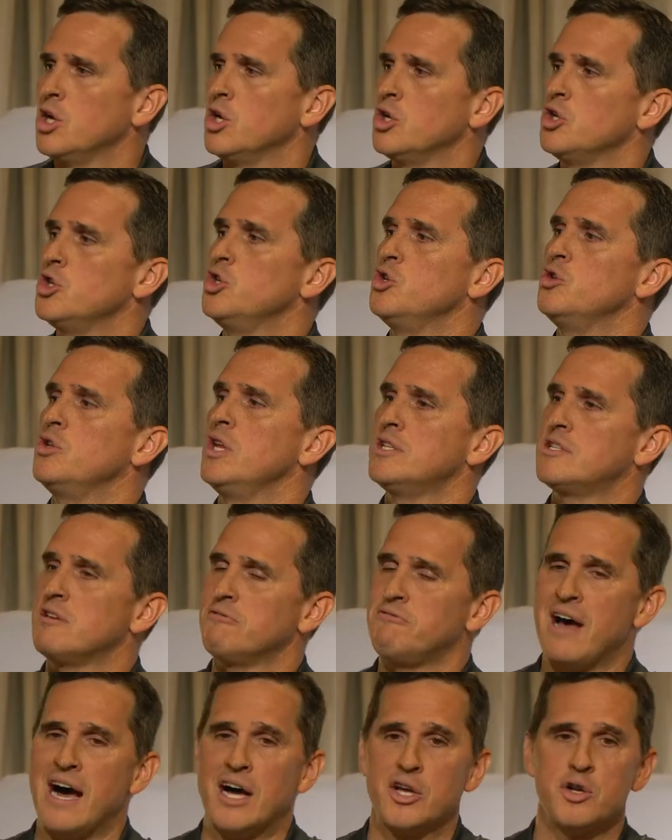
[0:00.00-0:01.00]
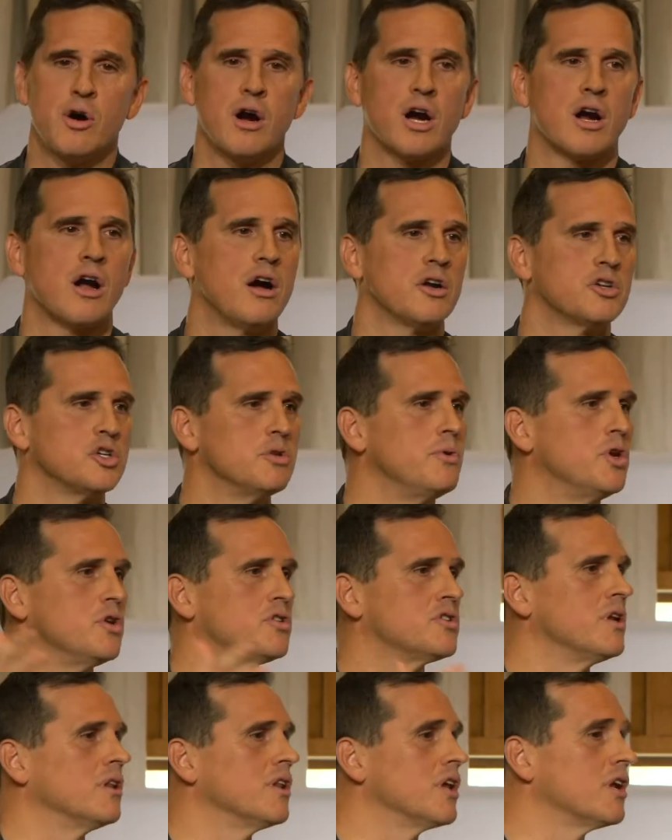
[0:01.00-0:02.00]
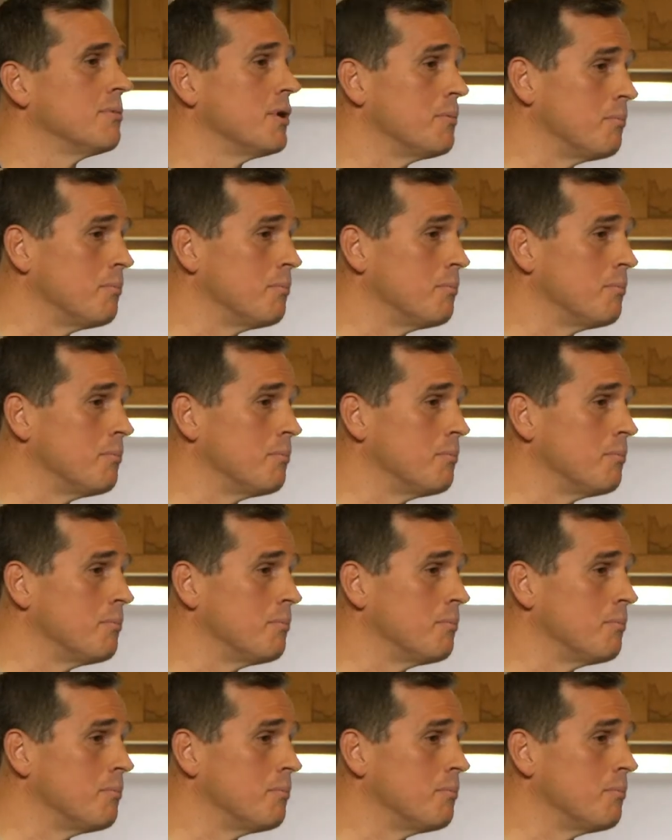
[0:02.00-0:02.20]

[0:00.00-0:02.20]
you need to value our contribution a little bit